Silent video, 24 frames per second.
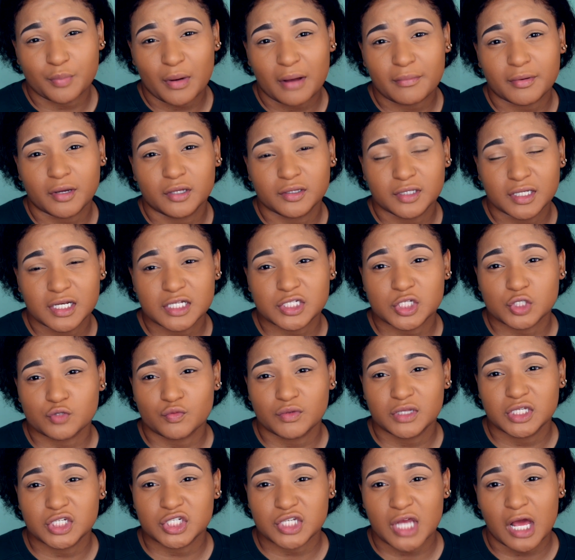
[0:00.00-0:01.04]
are probably going to think this
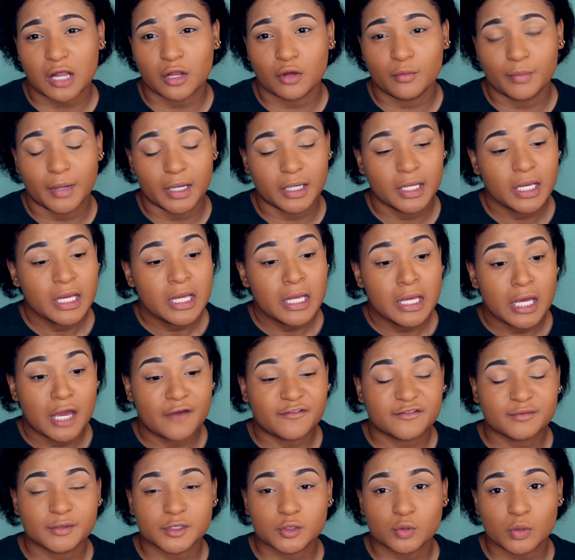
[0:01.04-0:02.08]
is really shallow. But
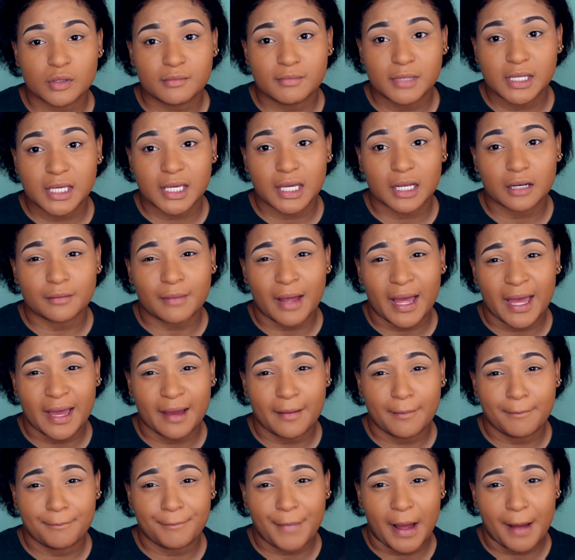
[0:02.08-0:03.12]
if it's between me getting my
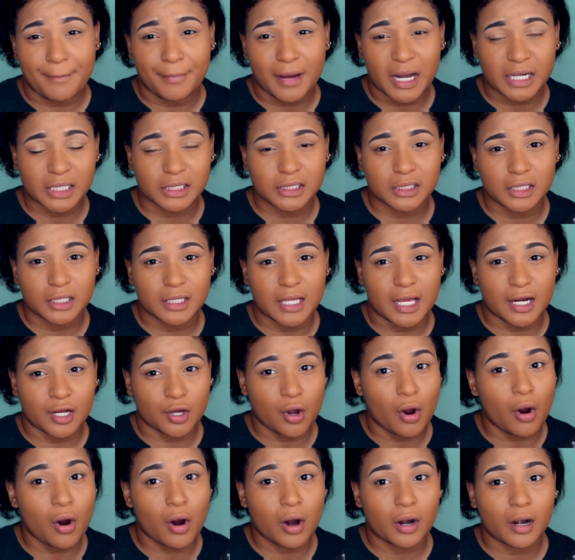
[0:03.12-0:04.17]
body done and
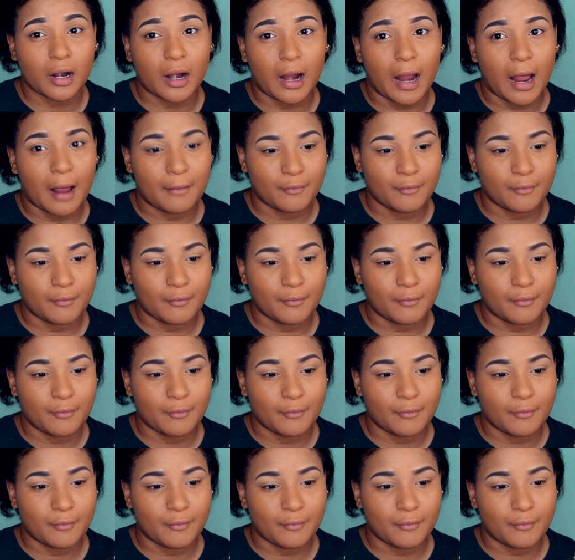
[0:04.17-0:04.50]
a car,